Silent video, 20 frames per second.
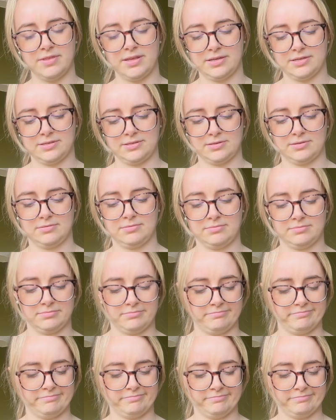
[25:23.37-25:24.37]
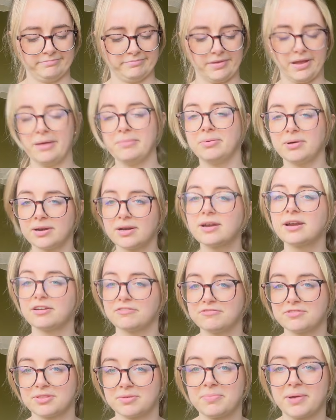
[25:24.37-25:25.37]
this. I bought
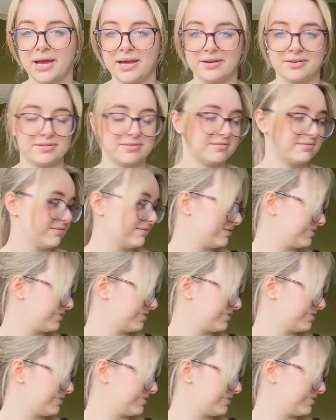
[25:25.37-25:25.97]
enough for the pattern.